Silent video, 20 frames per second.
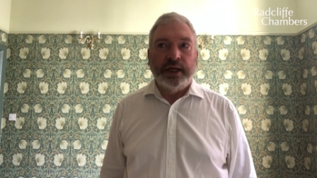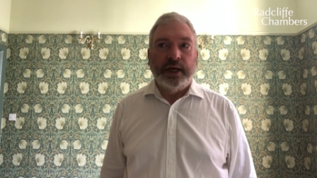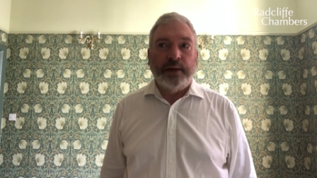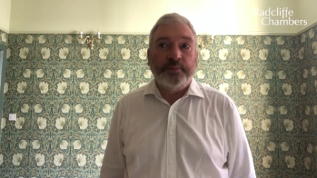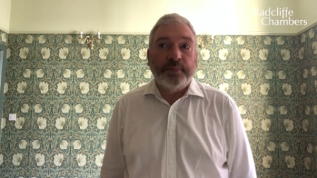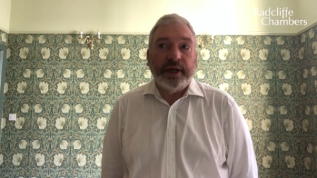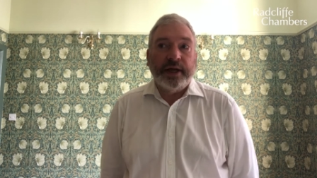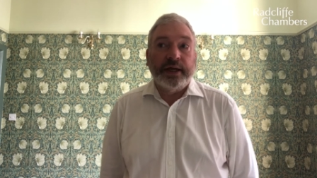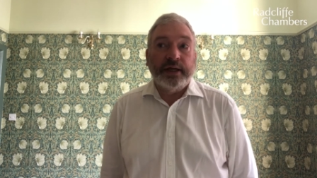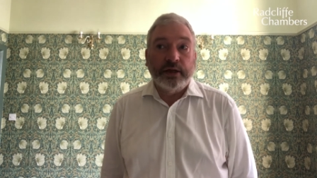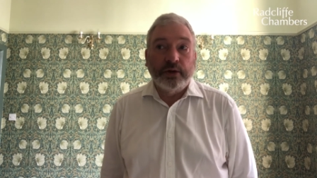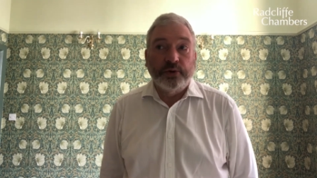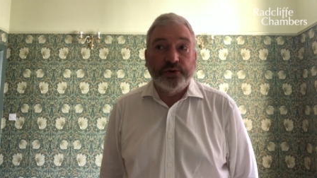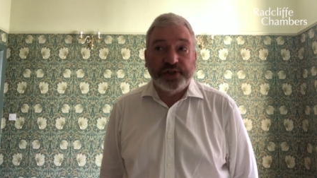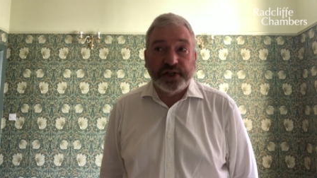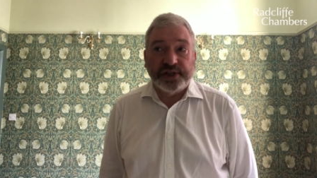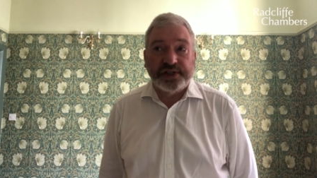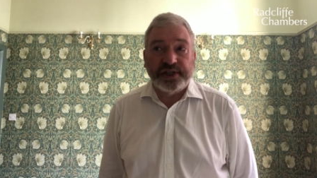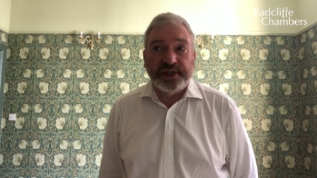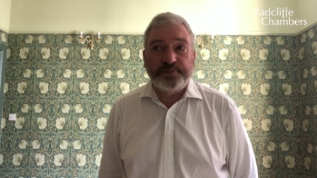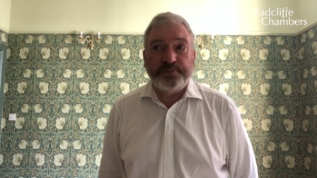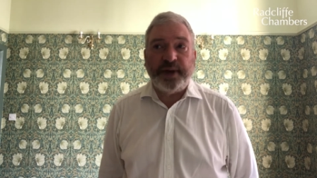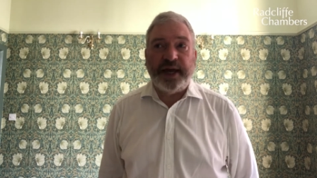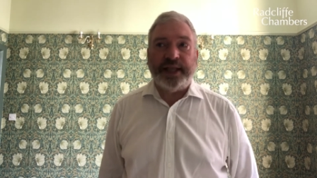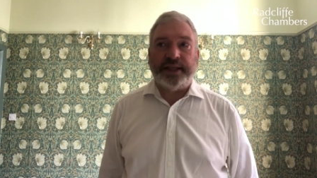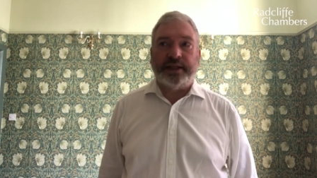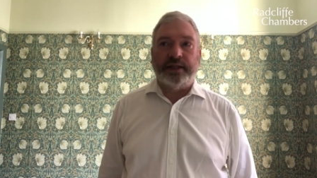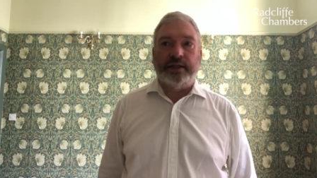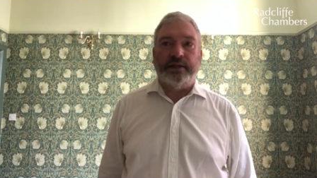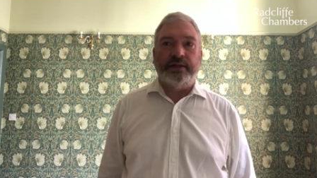and by Lord Justice
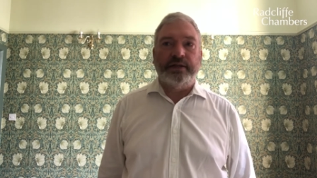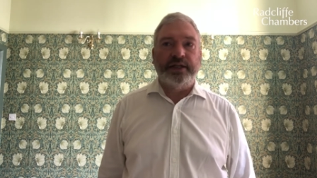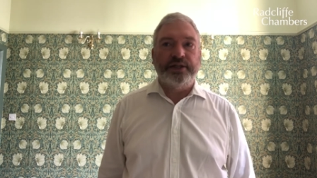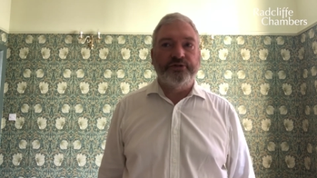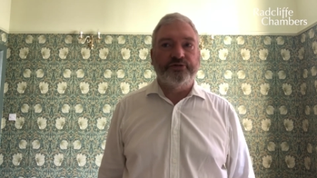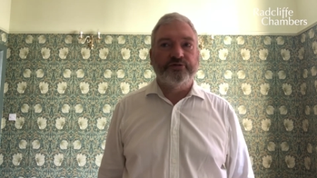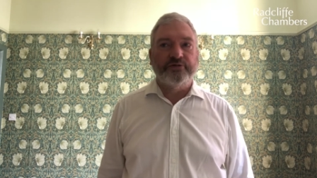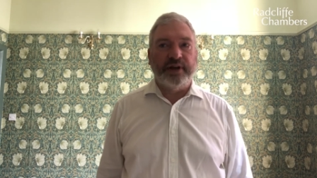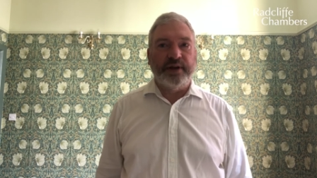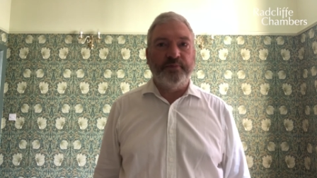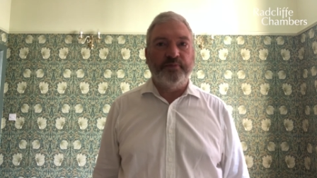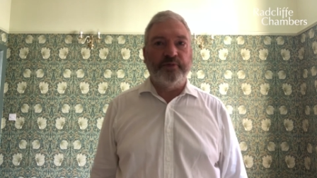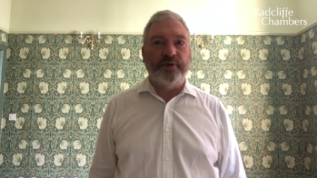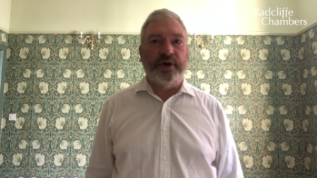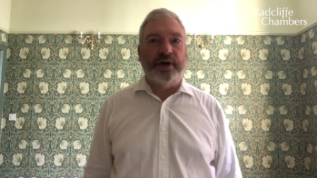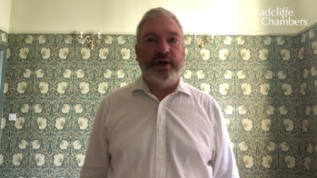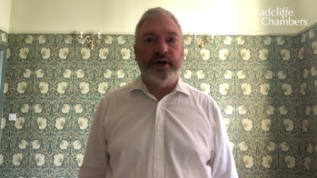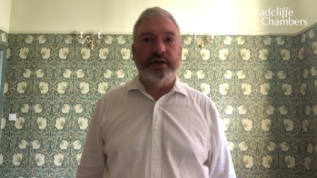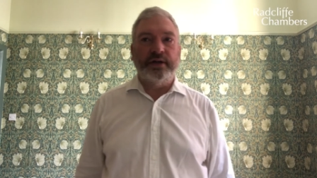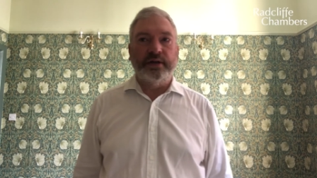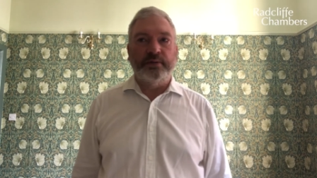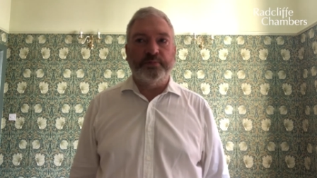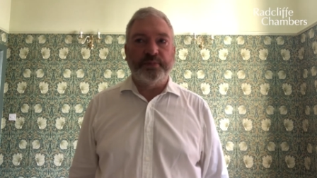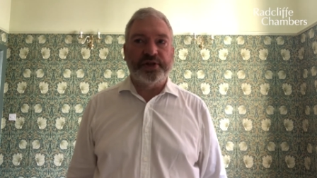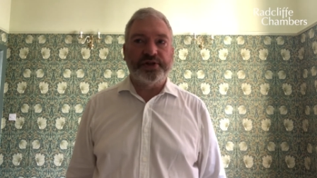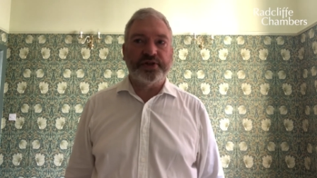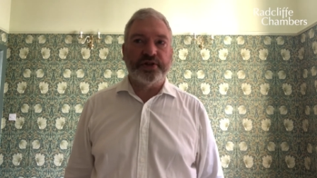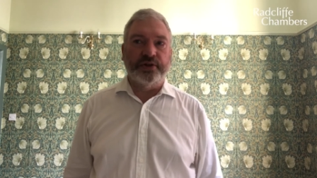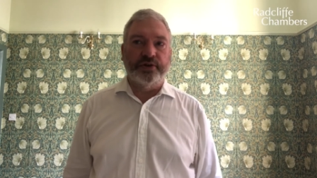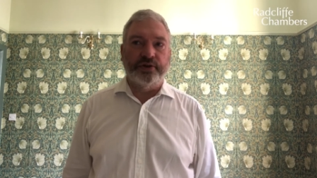Patton in Dreamvar and
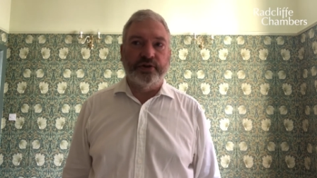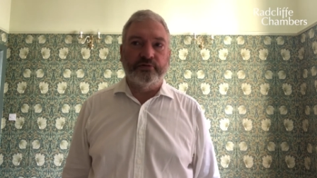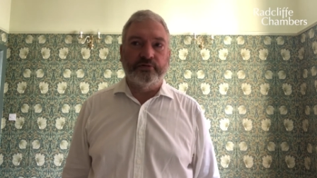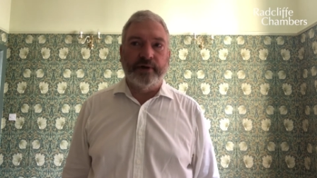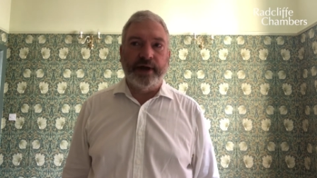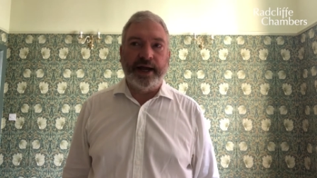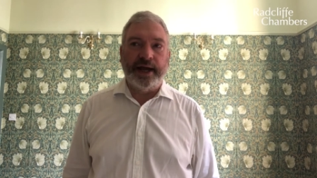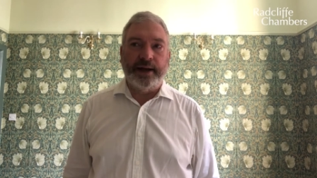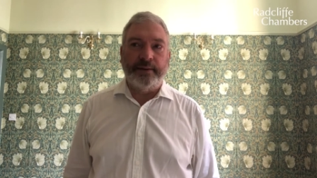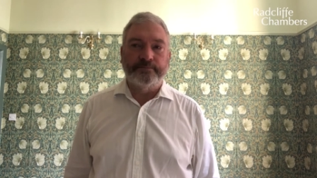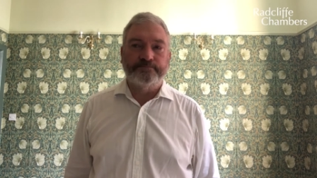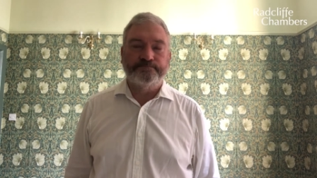Mishcon de Rea.